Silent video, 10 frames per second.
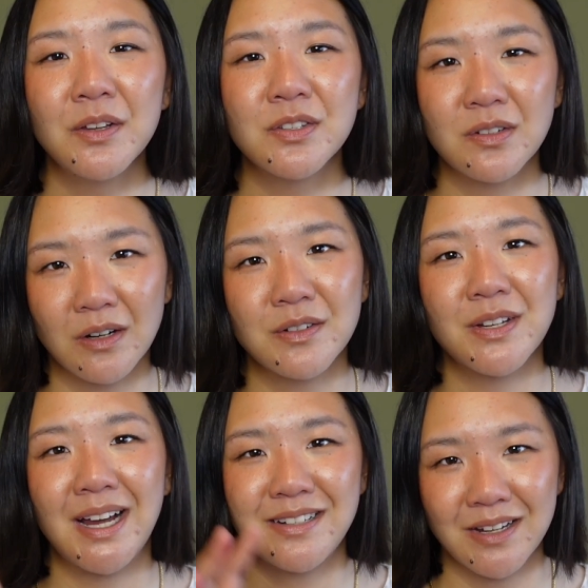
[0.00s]
start
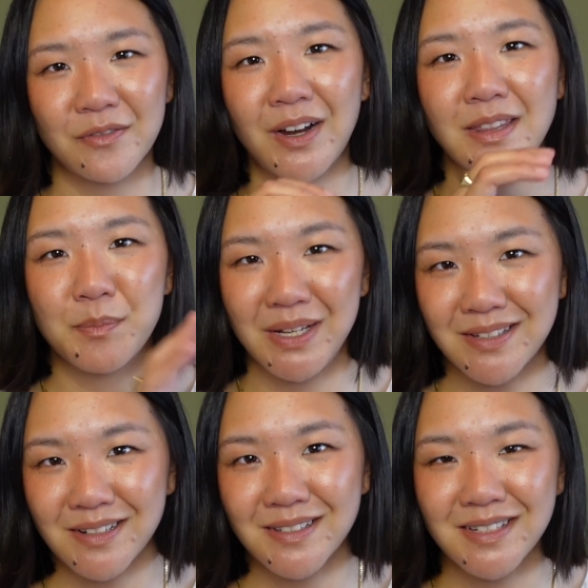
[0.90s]
to identify the
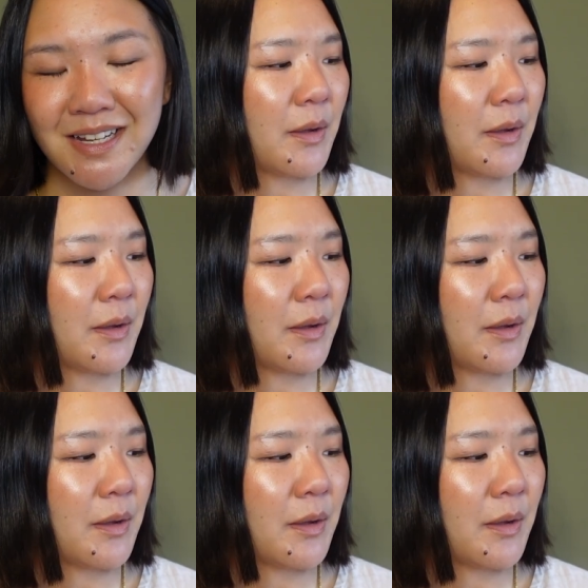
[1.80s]
pieces.